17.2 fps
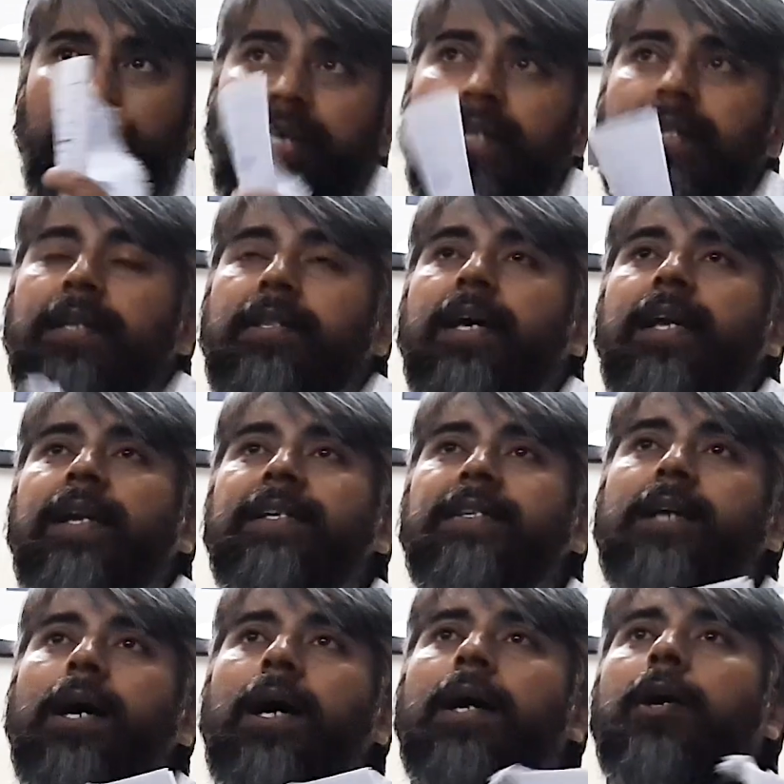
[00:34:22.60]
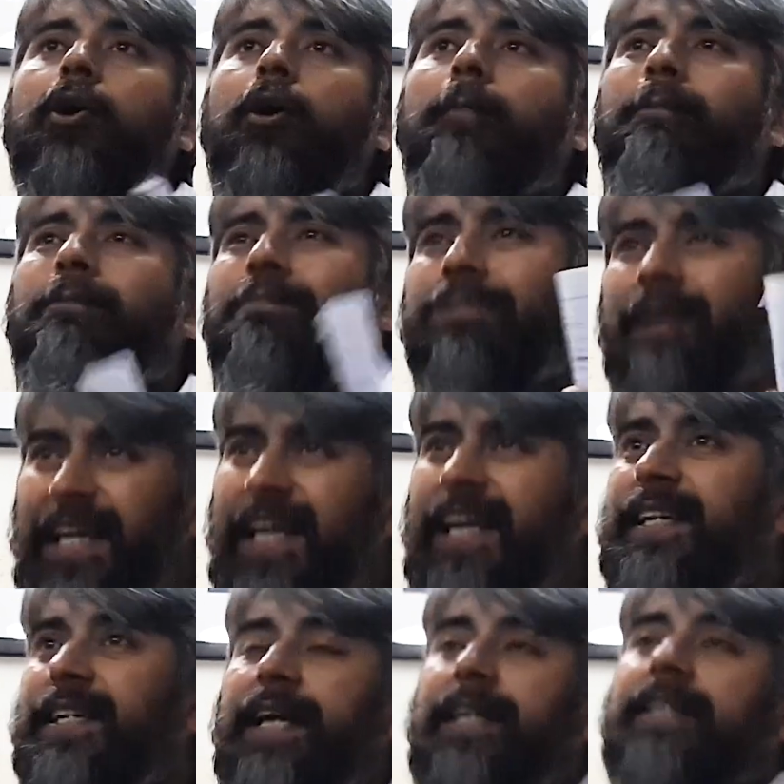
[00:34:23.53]
see that there is a
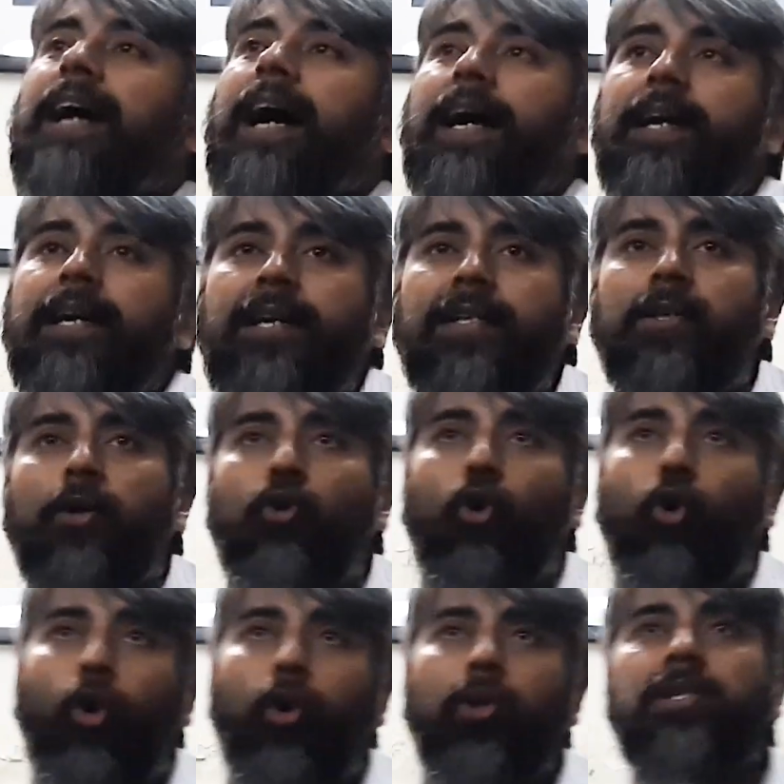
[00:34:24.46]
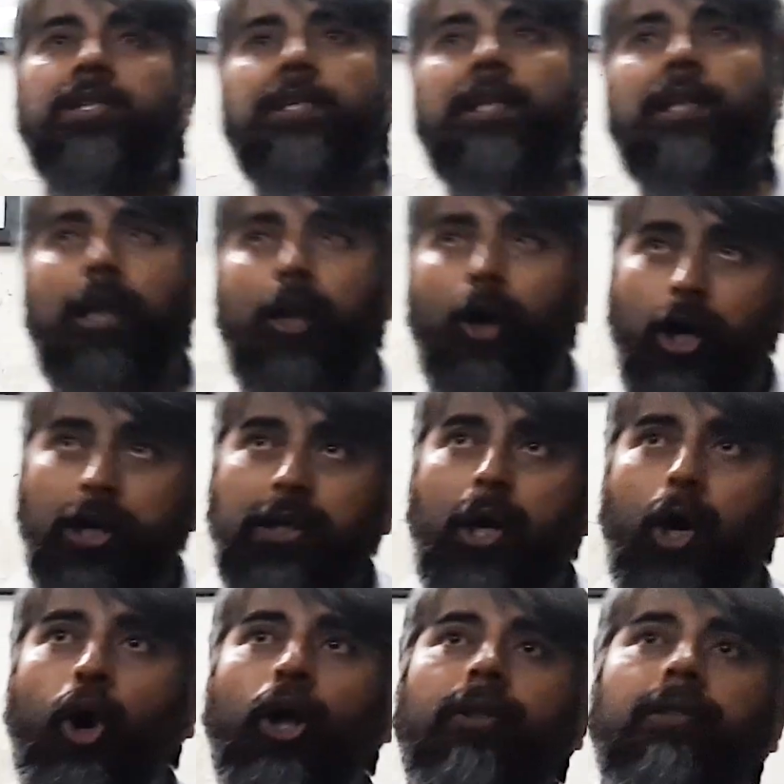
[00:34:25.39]
complete attack. It is an onslaught
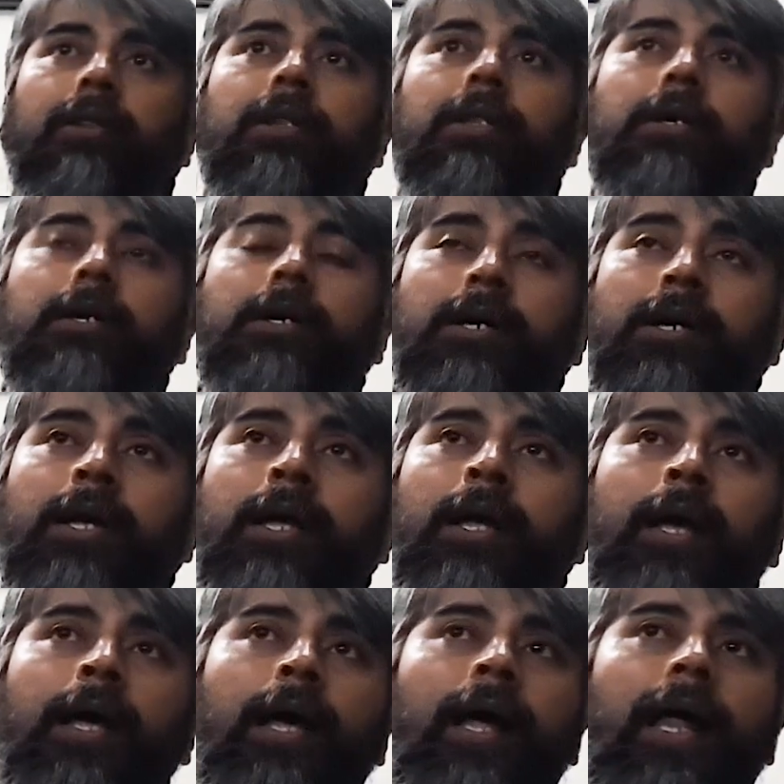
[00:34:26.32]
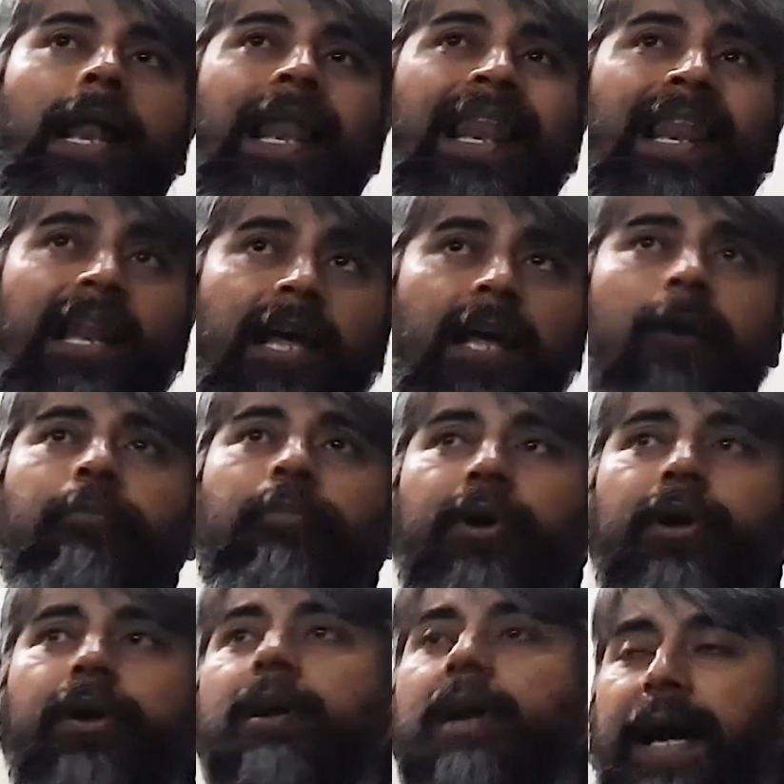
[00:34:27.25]
on the
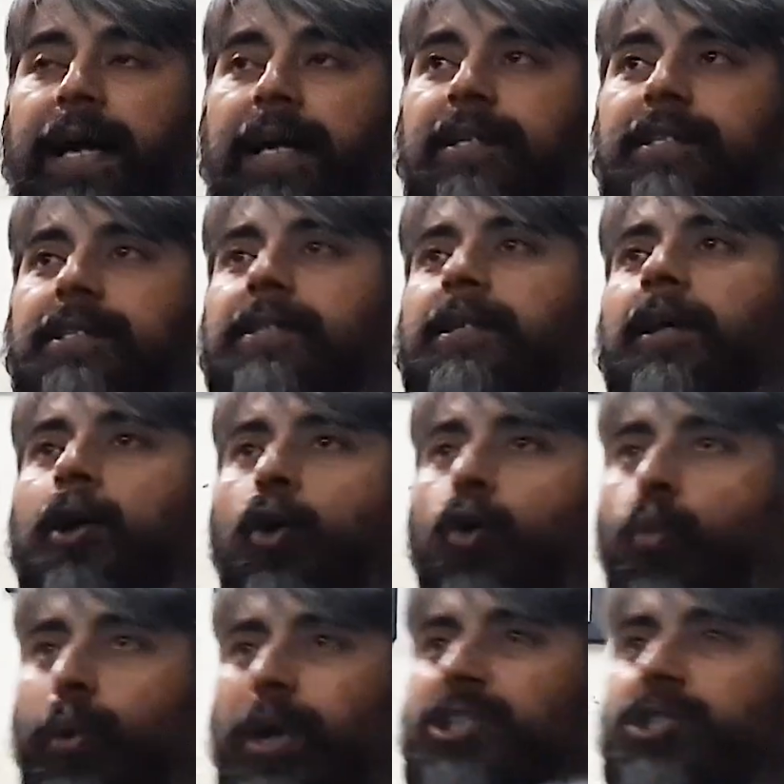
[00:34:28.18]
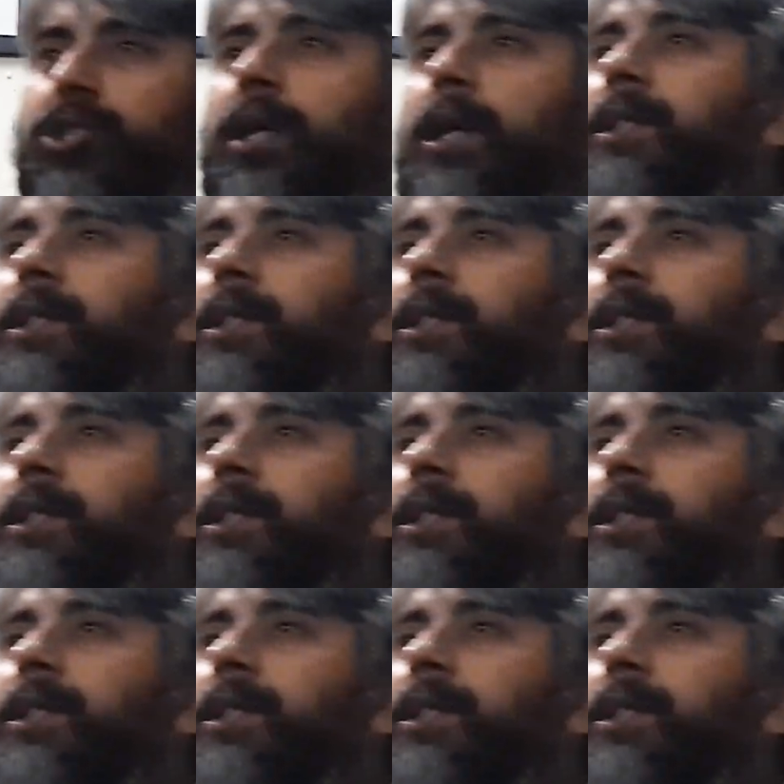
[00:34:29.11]
labor rights, which